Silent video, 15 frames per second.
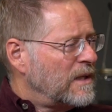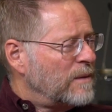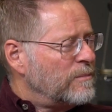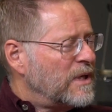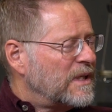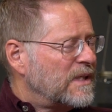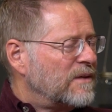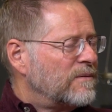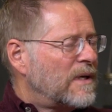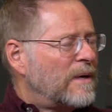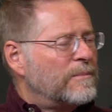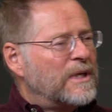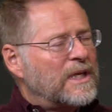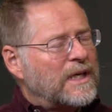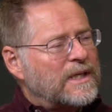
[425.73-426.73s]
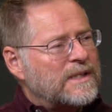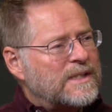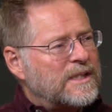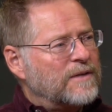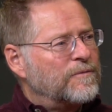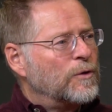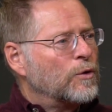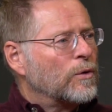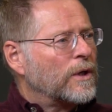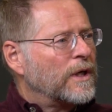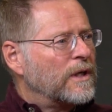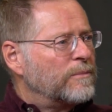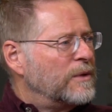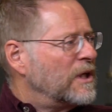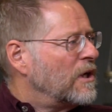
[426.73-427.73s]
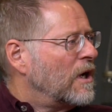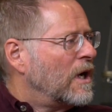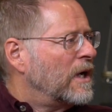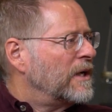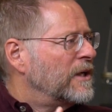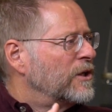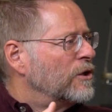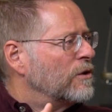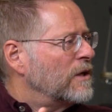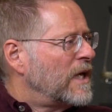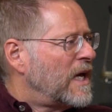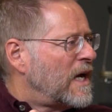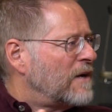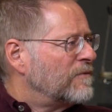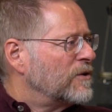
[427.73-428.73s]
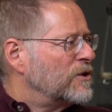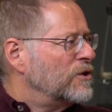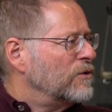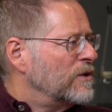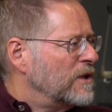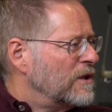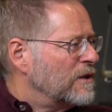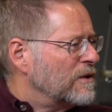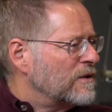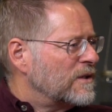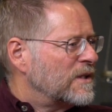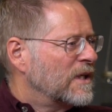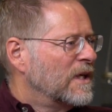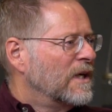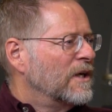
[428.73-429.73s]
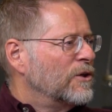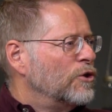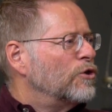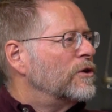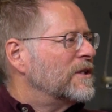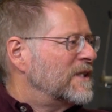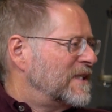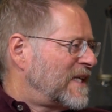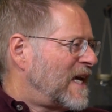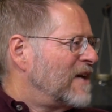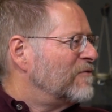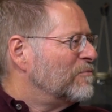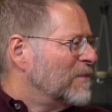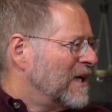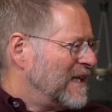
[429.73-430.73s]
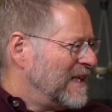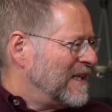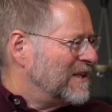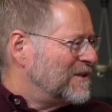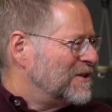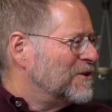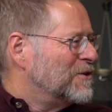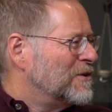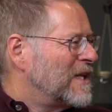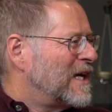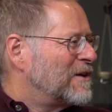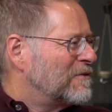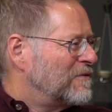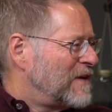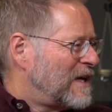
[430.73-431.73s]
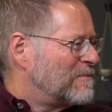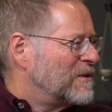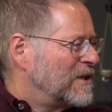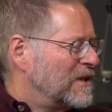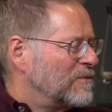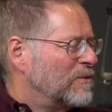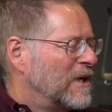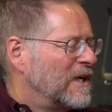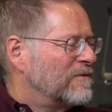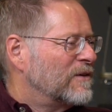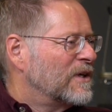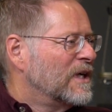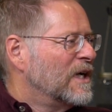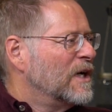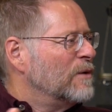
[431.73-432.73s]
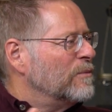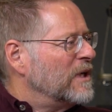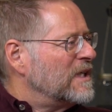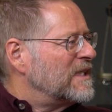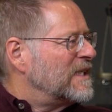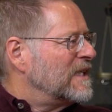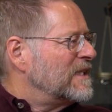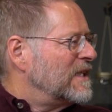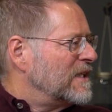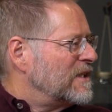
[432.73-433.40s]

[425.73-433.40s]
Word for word: That makes. I mean, I can see if you were going to be gone a year and a half or two years, you could save money to do that. Yeah. Your family could yeah. whatever. But since yeah.